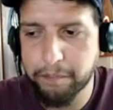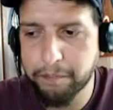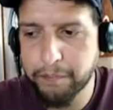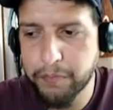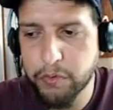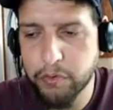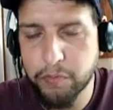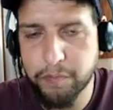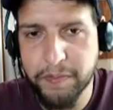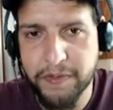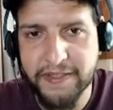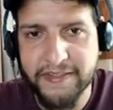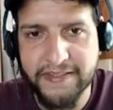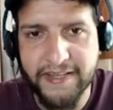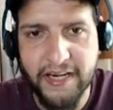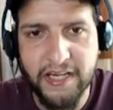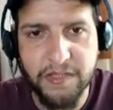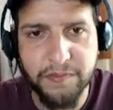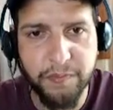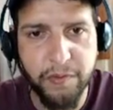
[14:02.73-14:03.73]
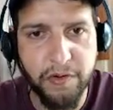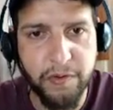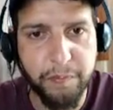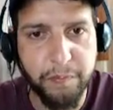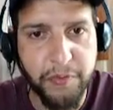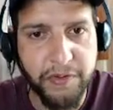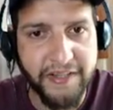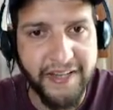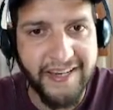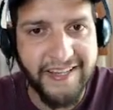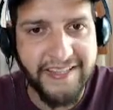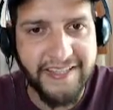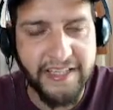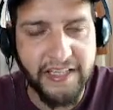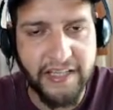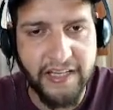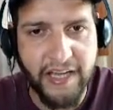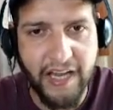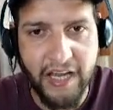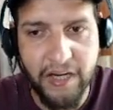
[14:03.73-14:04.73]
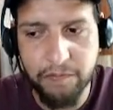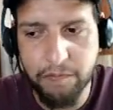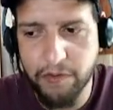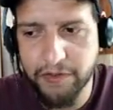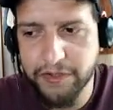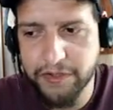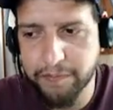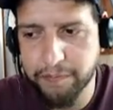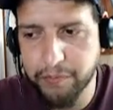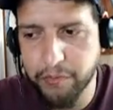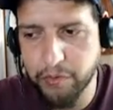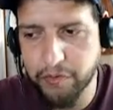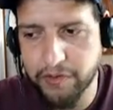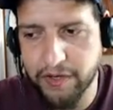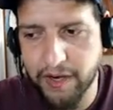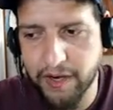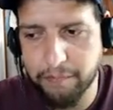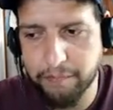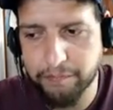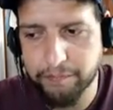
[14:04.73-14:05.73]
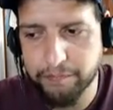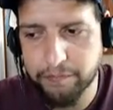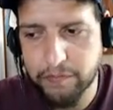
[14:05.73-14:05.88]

PUP stands for Potentially Unwanted Program.